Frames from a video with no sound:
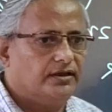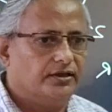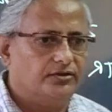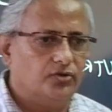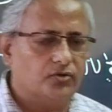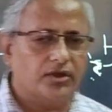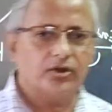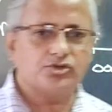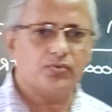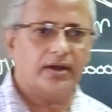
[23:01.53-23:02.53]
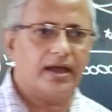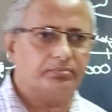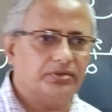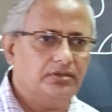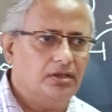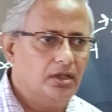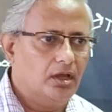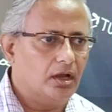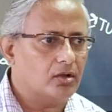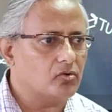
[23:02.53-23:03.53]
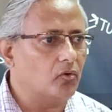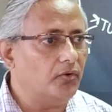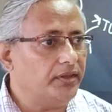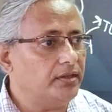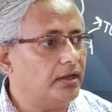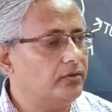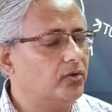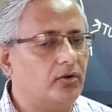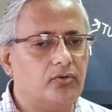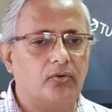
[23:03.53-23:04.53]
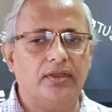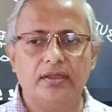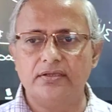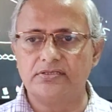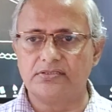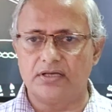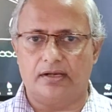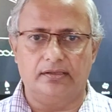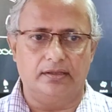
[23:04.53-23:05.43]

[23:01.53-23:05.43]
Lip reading: In eukaryotes, what happened? Coding and non-coding regions are.